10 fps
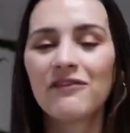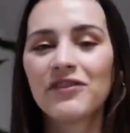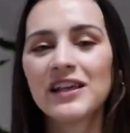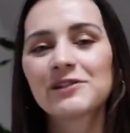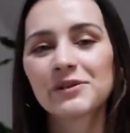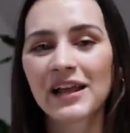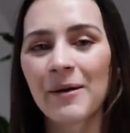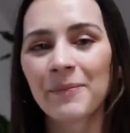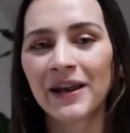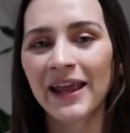If this was
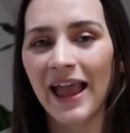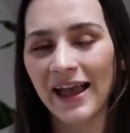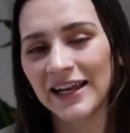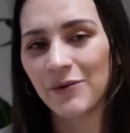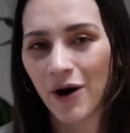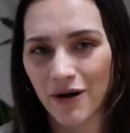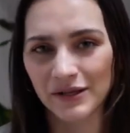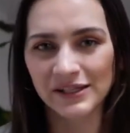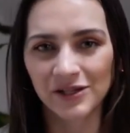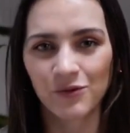happening anywhere
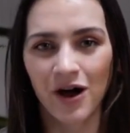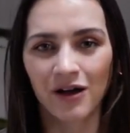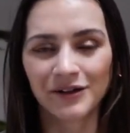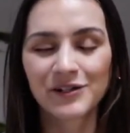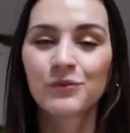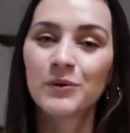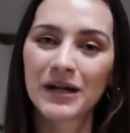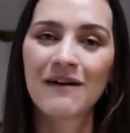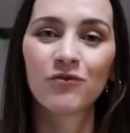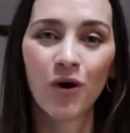else in the world, we would
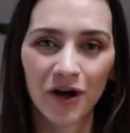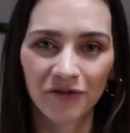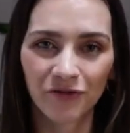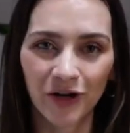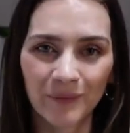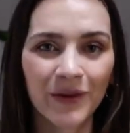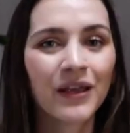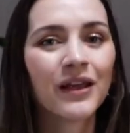have a word for it: